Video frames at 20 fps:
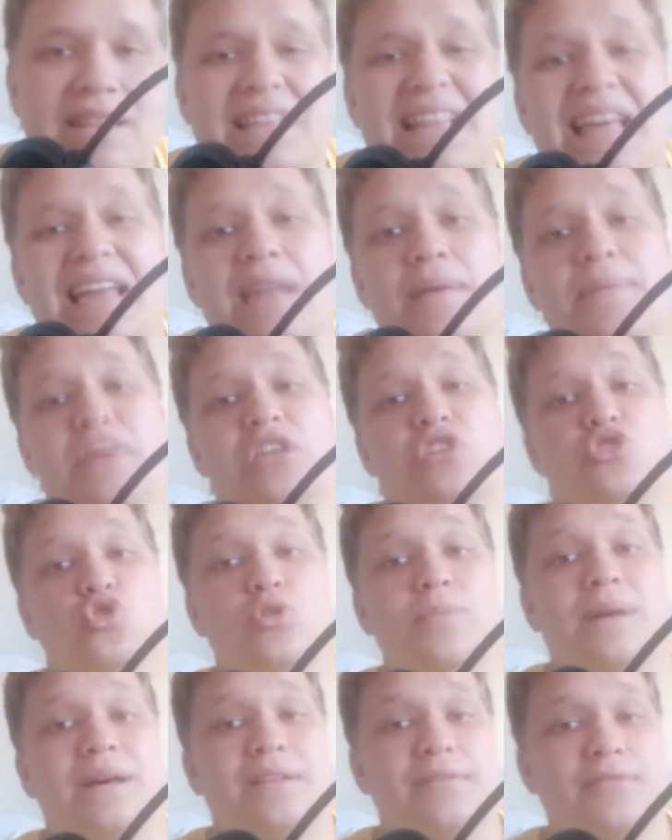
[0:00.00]
that had been destroyed
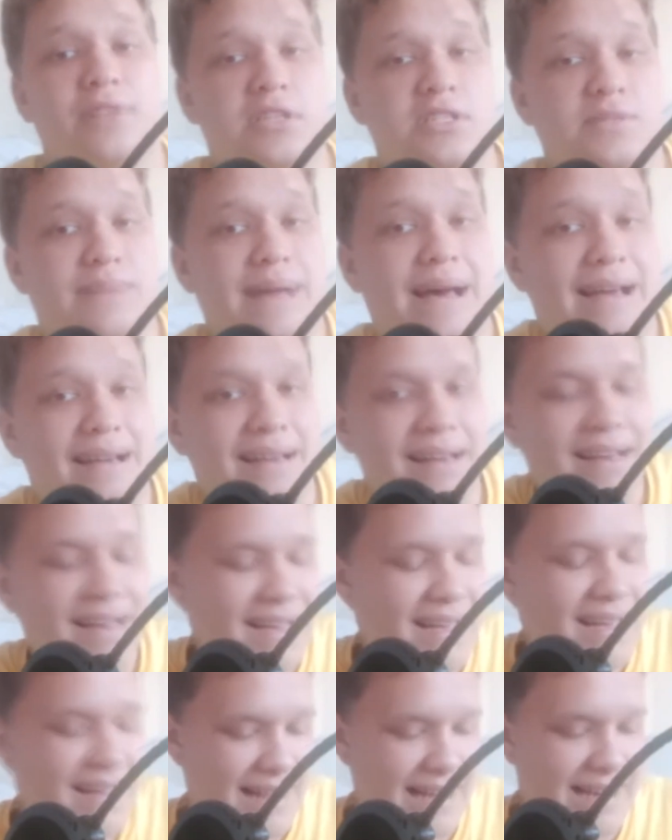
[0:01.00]
by the Flux back?
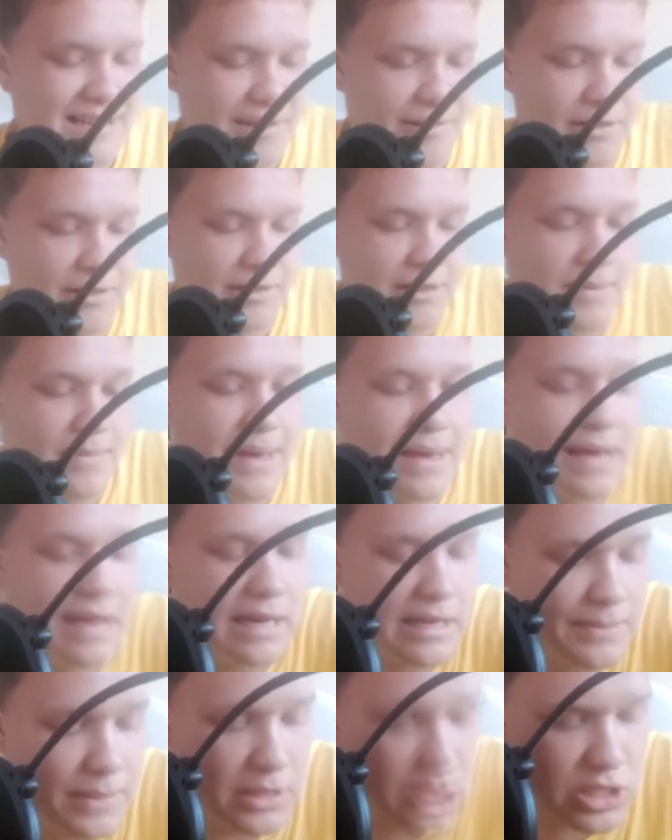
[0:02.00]
That didn't really make any much